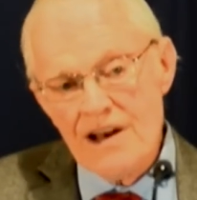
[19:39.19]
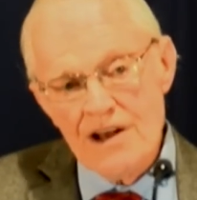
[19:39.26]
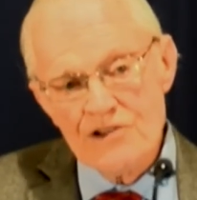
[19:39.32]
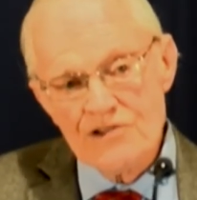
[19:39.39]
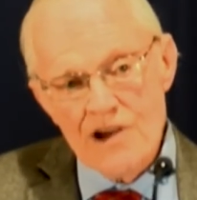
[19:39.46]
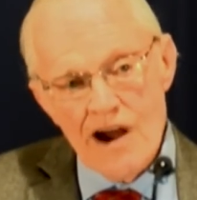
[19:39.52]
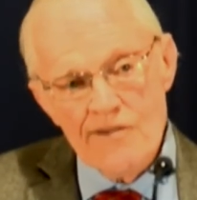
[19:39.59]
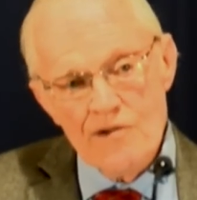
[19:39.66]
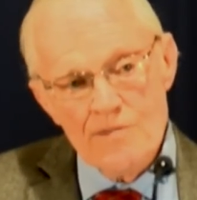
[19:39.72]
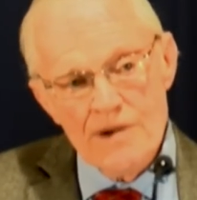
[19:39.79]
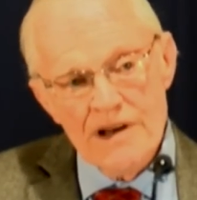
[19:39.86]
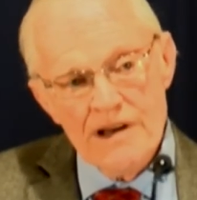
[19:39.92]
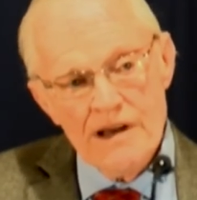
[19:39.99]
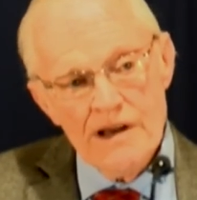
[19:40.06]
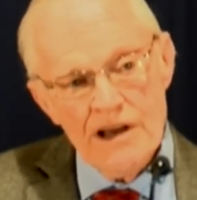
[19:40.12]
His
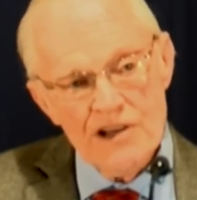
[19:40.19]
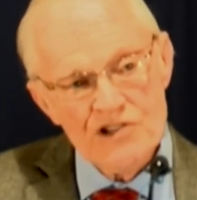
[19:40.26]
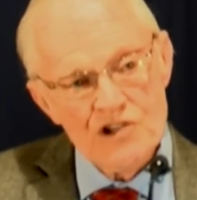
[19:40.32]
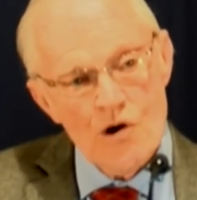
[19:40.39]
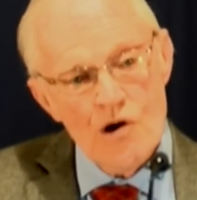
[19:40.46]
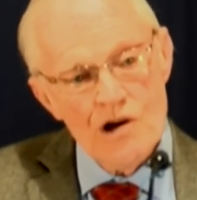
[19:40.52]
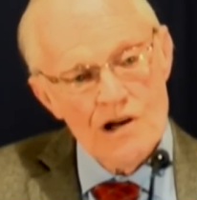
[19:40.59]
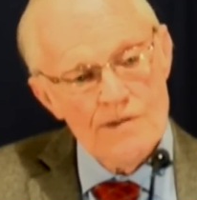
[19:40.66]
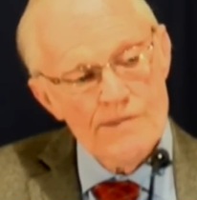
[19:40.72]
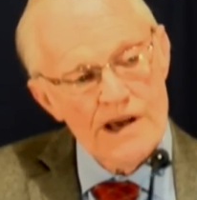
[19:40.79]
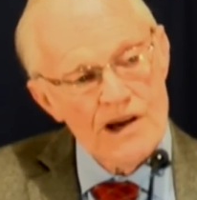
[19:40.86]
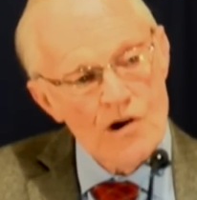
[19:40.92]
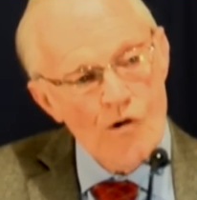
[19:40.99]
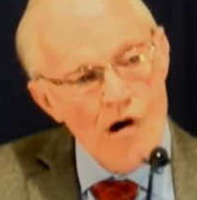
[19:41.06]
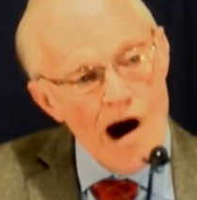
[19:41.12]
government is going to be
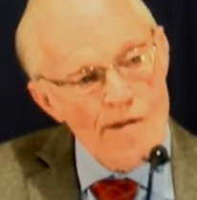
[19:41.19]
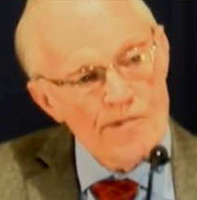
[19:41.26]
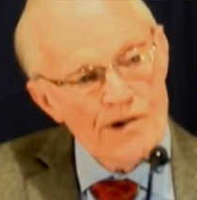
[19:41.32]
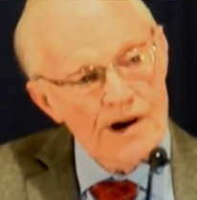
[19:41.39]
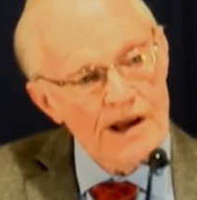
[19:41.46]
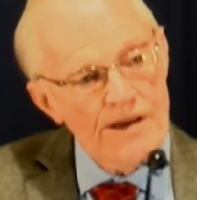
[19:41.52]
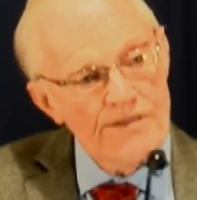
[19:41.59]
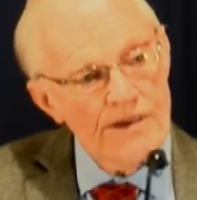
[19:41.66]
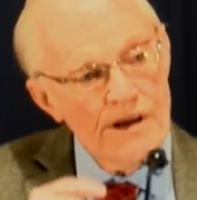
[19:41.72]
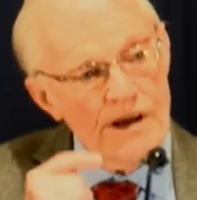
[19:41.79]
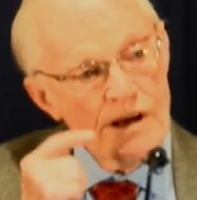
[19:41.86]
cooperative